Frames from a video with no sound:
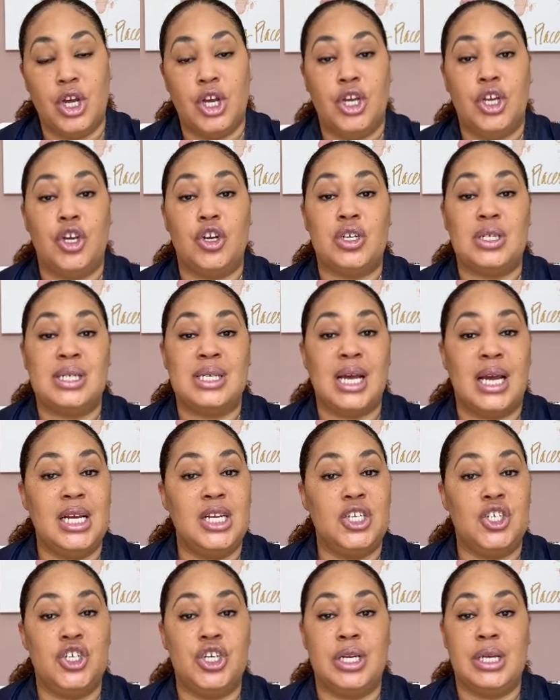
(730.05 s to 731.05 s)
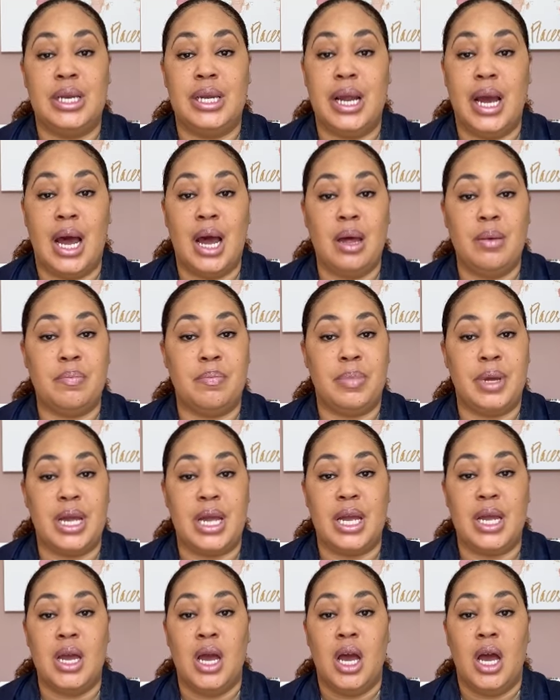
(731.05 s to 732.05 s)
Your site should not
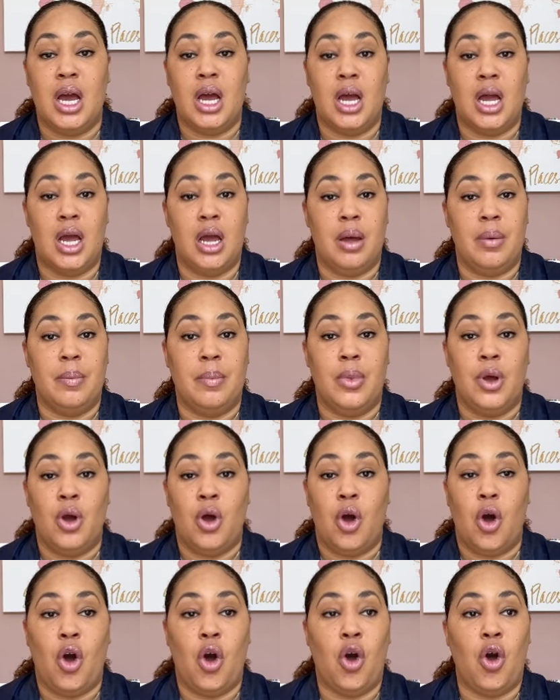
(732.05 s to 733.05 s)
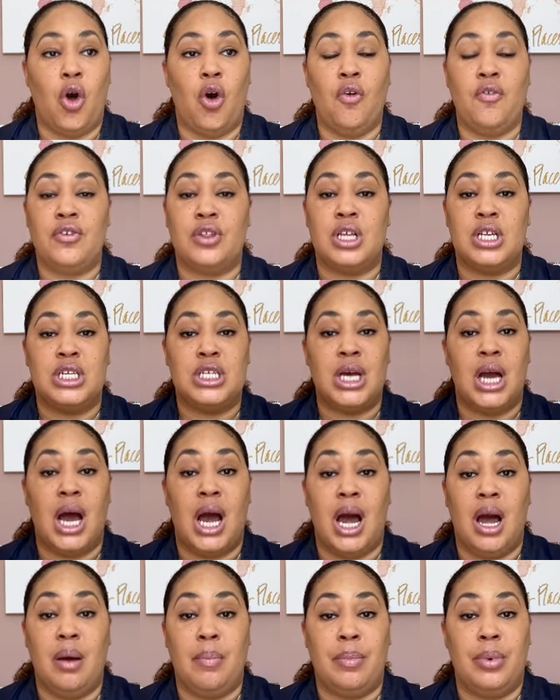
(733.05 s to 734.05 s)
be over the
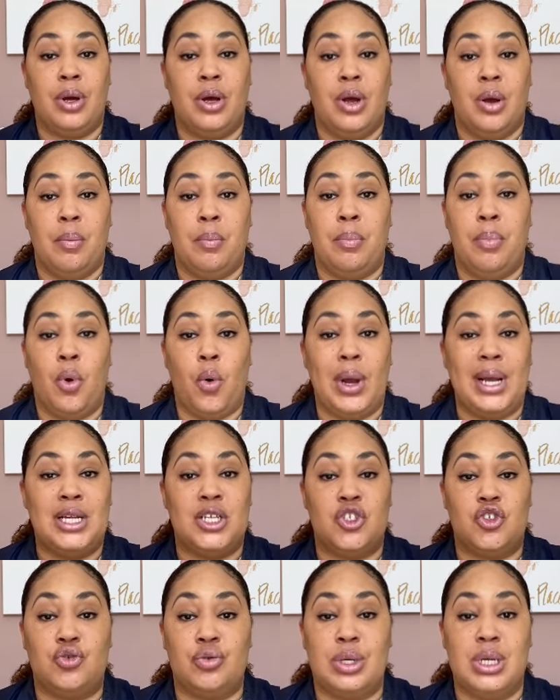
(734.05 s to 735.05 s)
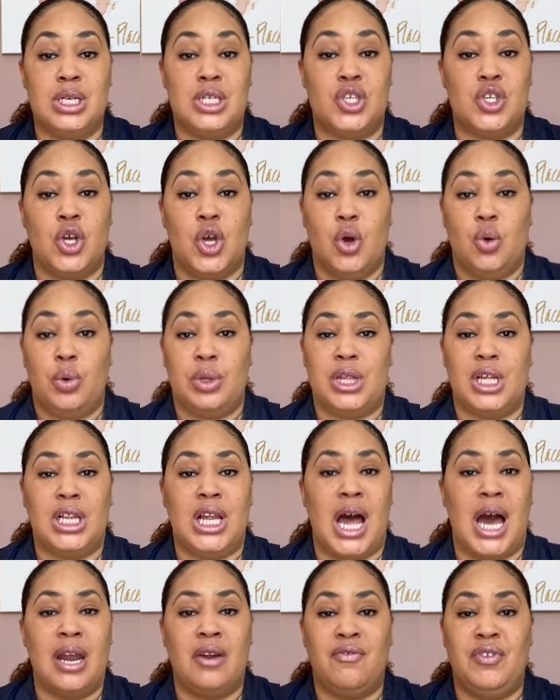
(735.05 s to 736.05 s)
top, boisterous, with a
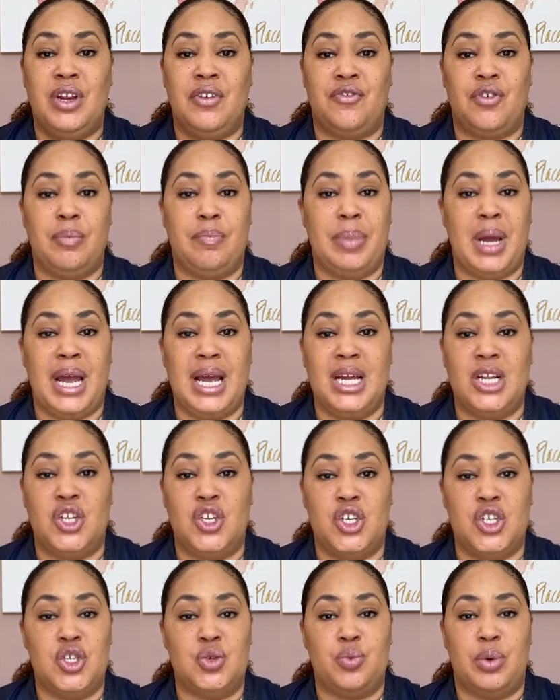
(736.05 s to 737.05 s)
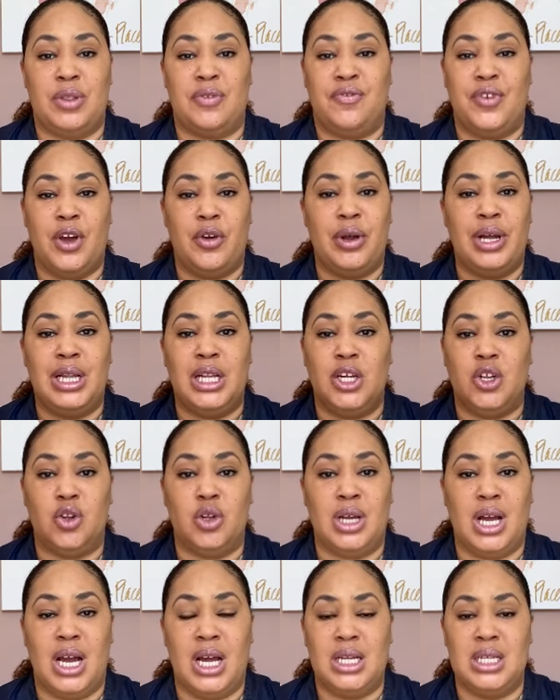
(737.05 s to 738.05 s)
lot of different pages, with very
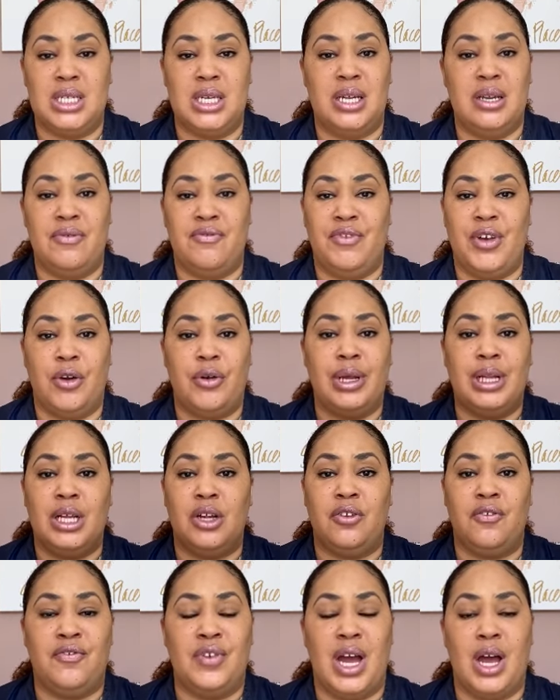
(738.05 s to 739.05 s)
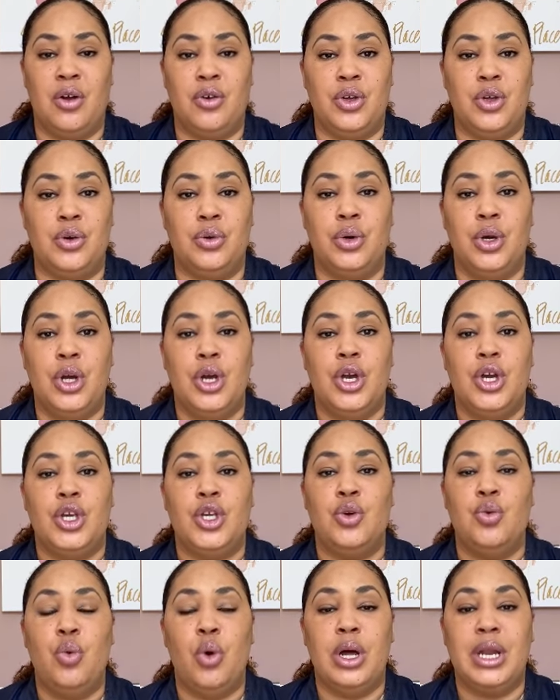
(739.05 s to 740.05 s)
little content and very little value.
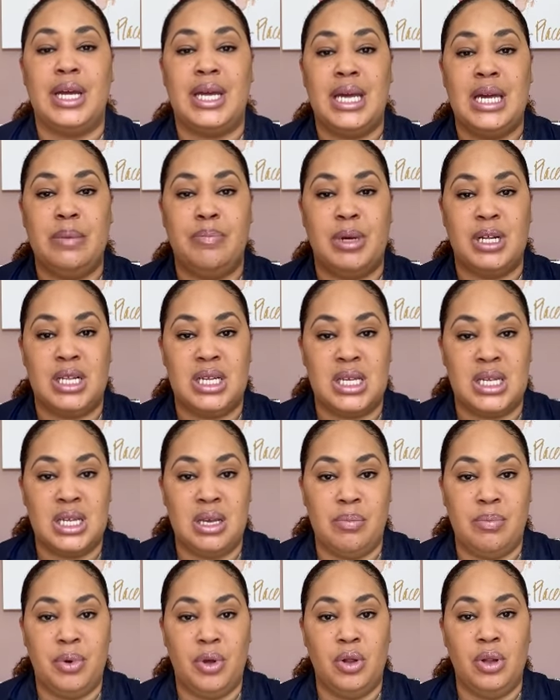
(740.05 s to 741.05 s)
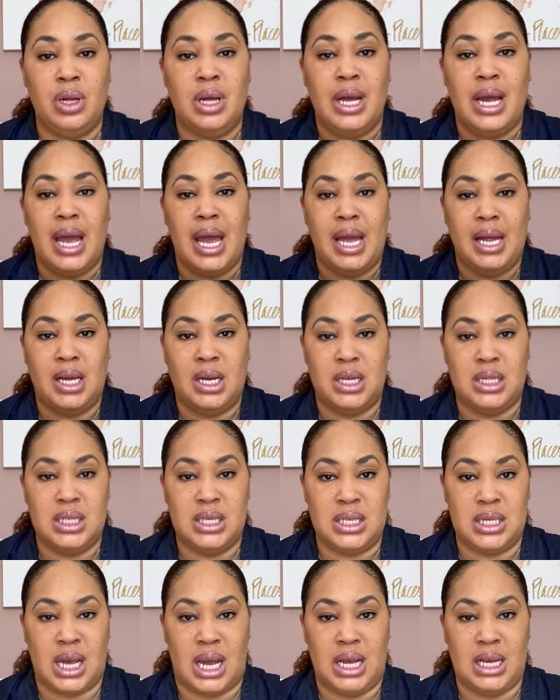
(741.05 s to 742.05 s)
You want to keep it simple and
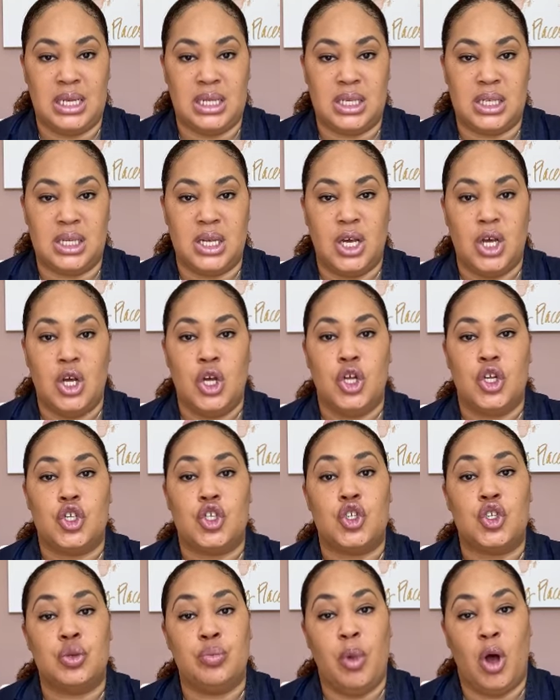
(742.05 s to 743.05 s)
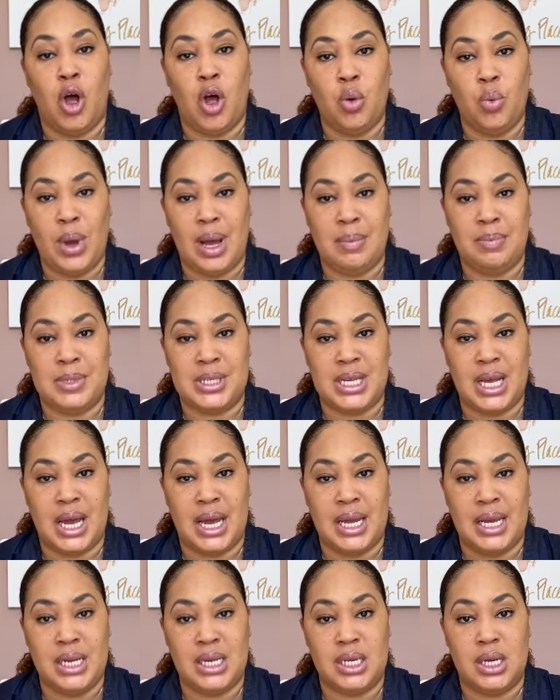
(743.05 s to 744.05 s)
concise. Small
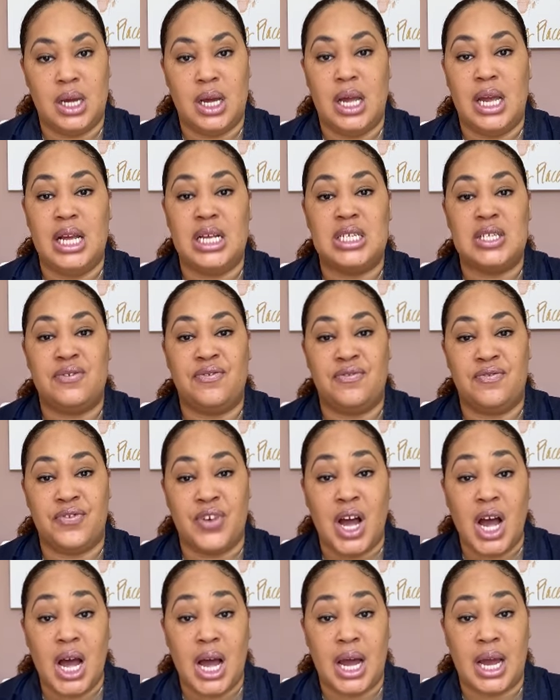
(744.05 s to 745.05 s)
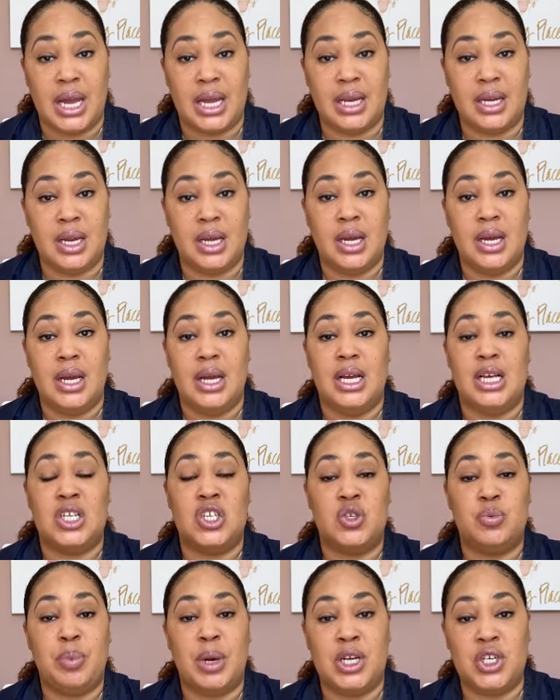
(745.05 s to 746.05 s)
website is fine,
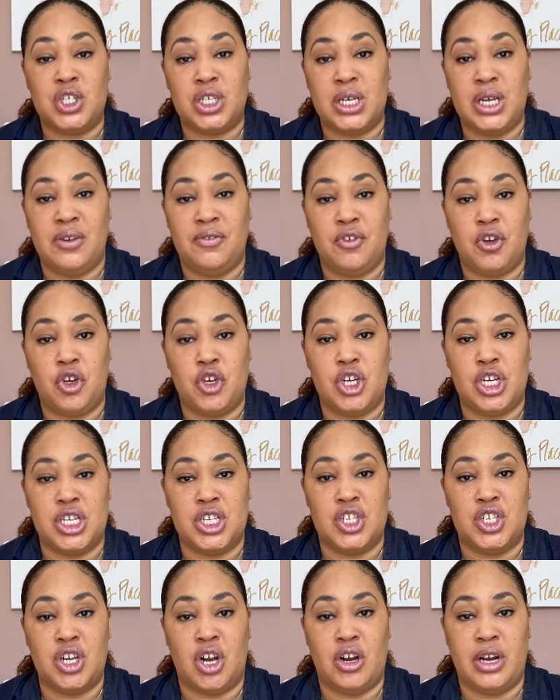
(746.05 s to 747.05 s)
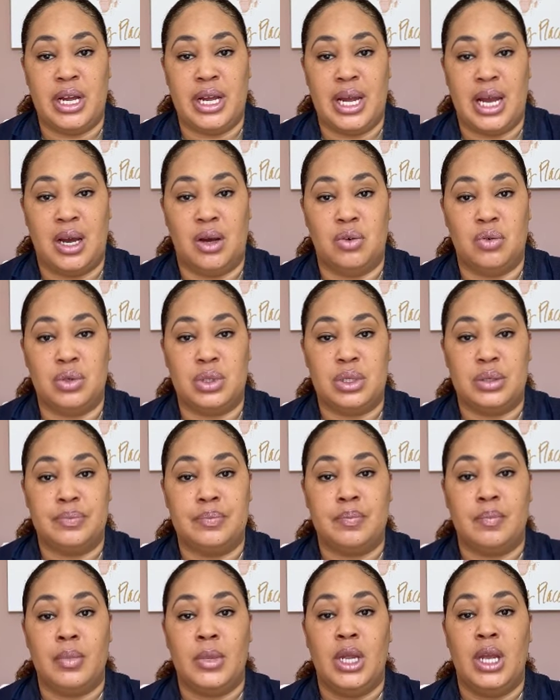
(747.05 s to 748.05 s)
especially if you're just starting out.
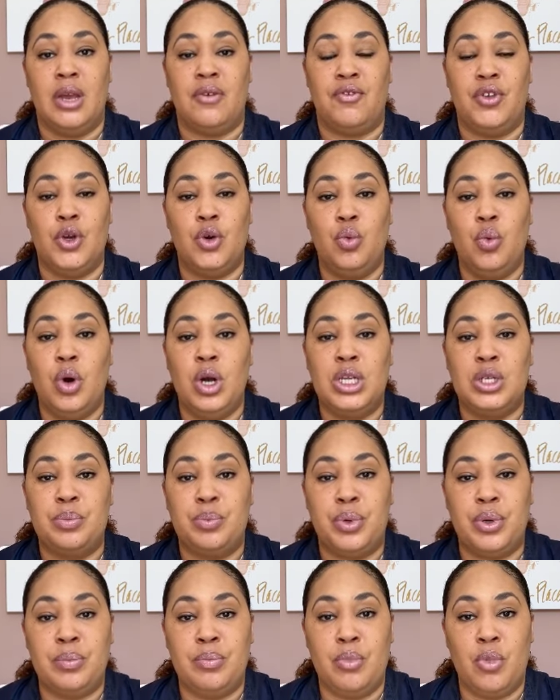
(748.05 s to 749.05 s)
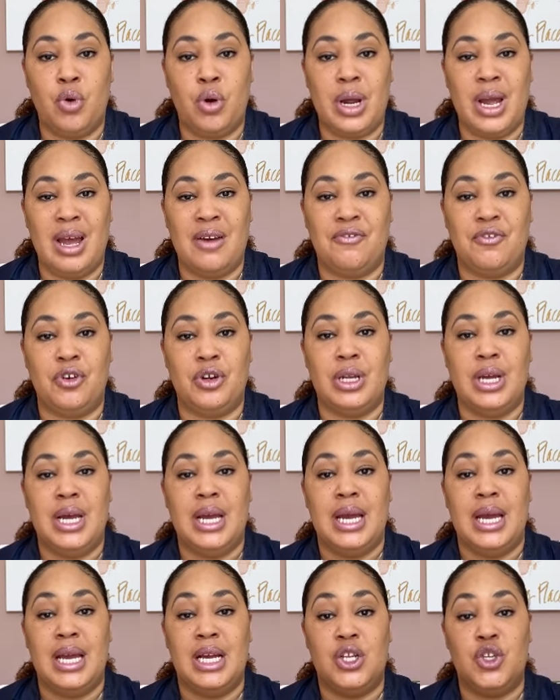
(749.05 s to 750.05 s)
If you want to put more effort
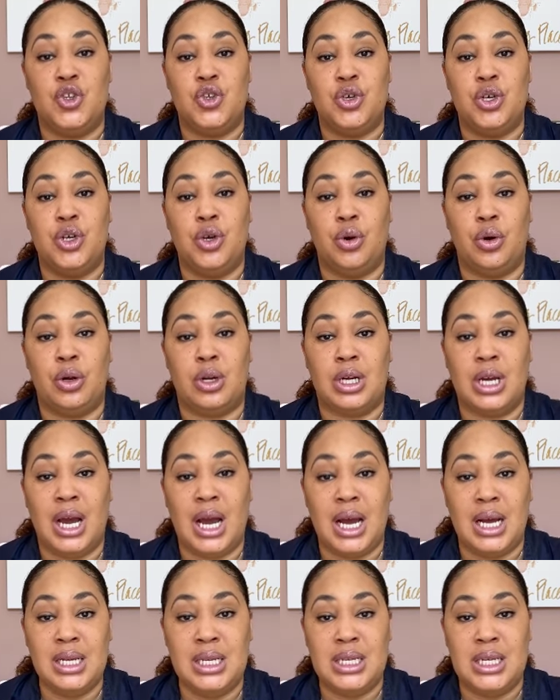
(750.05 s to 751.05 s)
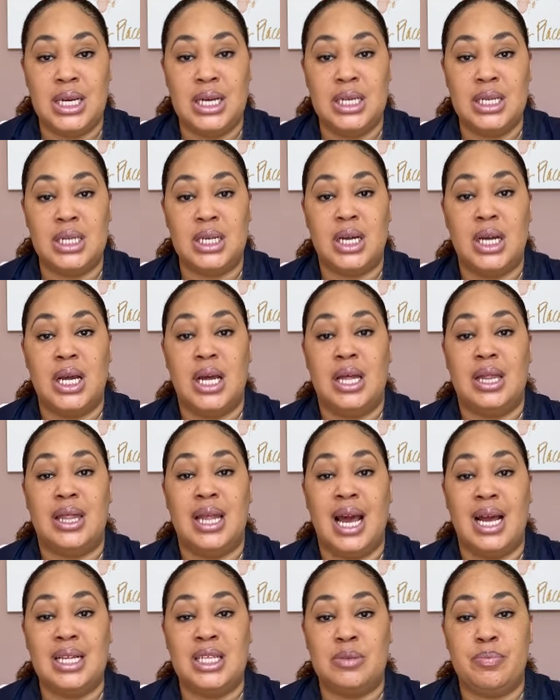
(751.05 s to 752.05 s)
into your content,
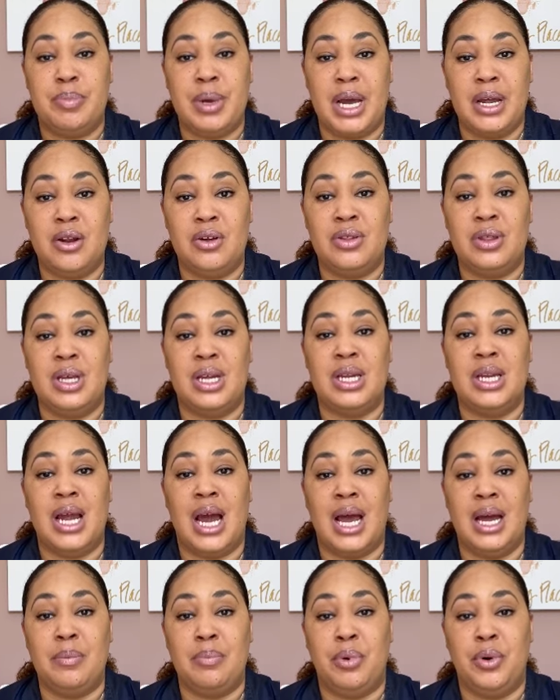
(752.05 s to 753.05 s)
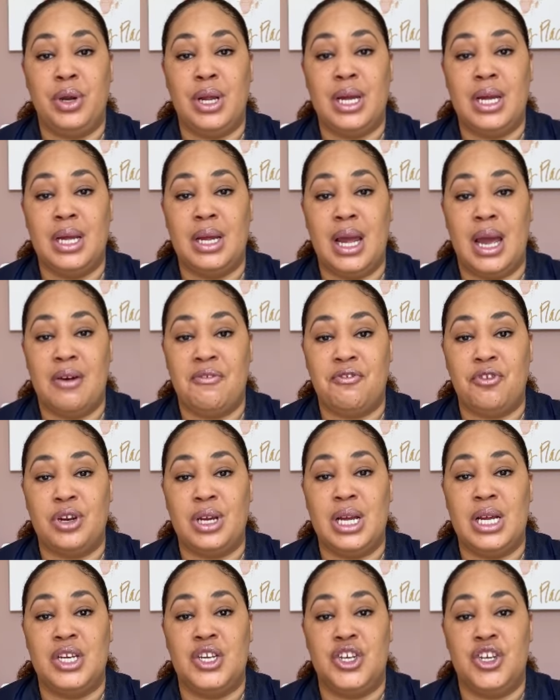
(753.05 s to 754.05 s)
that's better than not putting
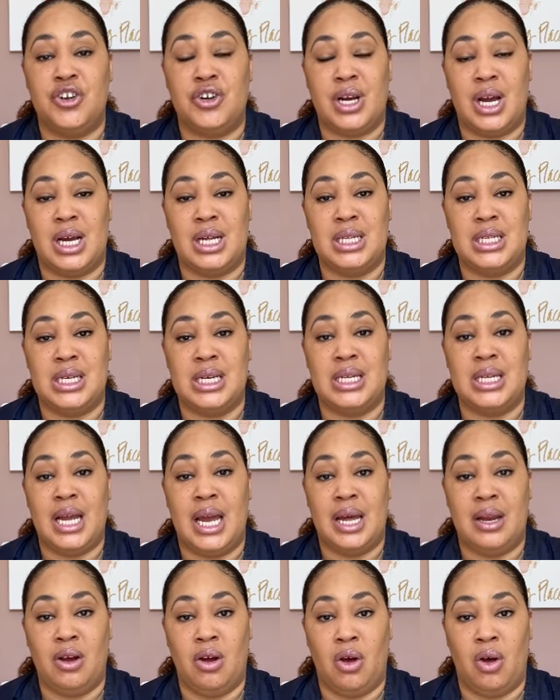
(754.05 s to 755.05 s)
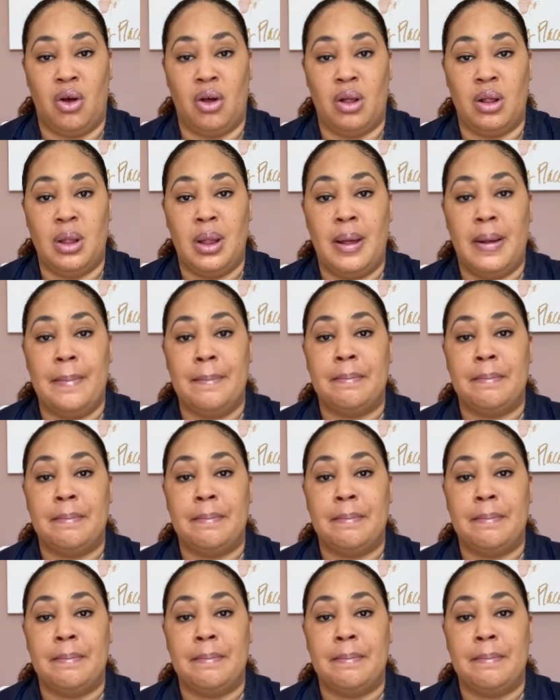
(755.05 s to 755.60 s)
effort into your content at all.